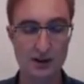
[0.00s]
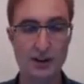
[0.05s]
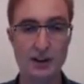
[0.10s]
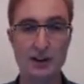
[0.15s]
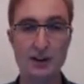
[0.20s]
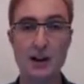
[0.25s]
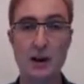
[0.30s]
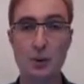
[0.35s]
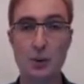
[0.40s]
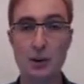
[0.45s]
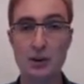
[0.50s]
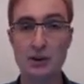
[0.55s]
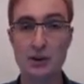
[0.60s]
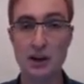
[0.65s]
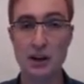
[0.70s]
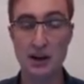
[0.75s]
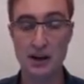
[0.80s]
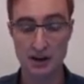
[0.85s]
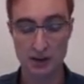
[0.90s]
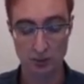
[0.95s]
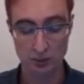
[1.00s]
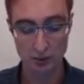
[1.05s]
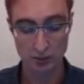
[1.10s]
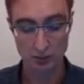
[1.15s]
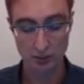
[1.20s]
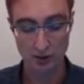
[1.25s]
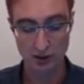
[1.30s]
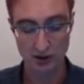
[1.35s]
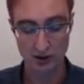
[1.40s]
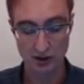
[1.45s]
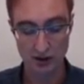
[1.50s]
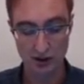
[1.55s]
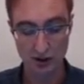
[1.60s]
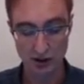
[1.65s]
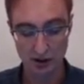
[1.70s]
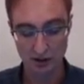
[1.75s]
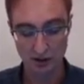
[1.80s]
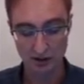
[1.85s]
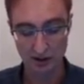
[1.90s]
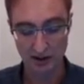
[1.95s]
the network delay that we're willing to
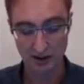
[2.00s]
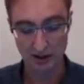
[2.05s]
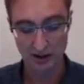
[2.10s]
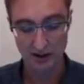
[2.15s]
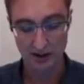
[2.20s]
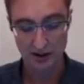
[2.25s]
tolerate.